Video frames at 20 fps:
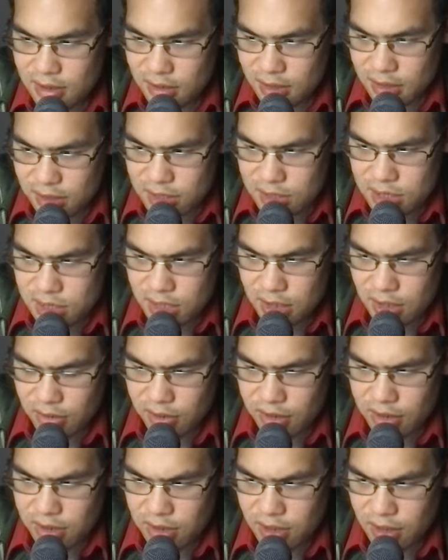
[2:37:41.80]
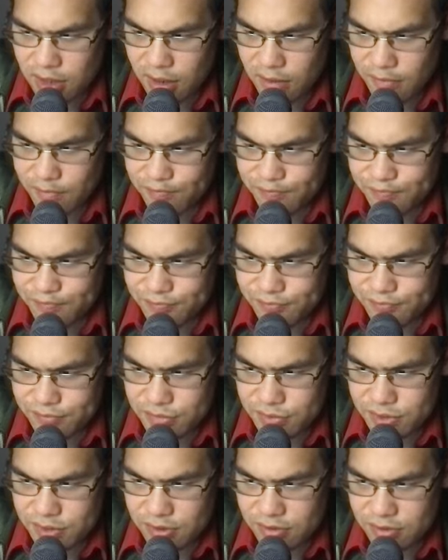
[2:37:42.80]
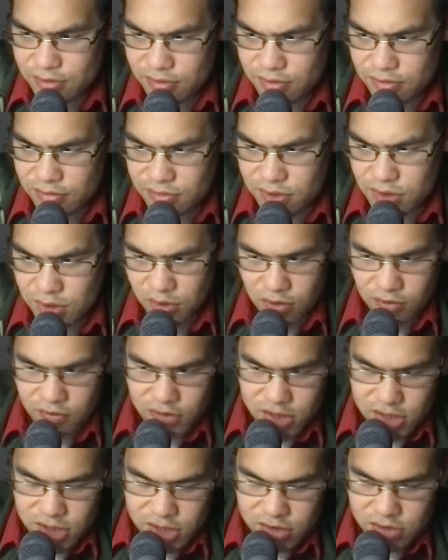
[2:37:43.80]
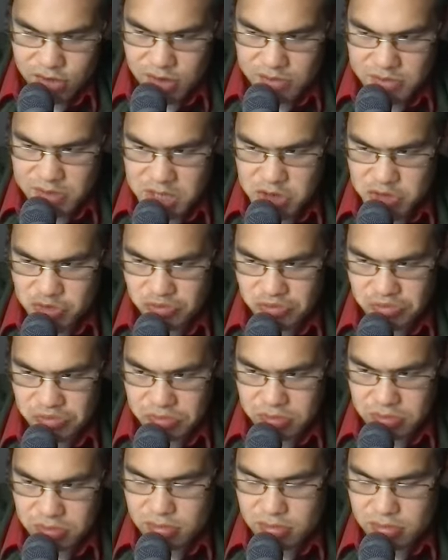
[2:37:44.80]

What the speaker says: necessary. Over here, I mean,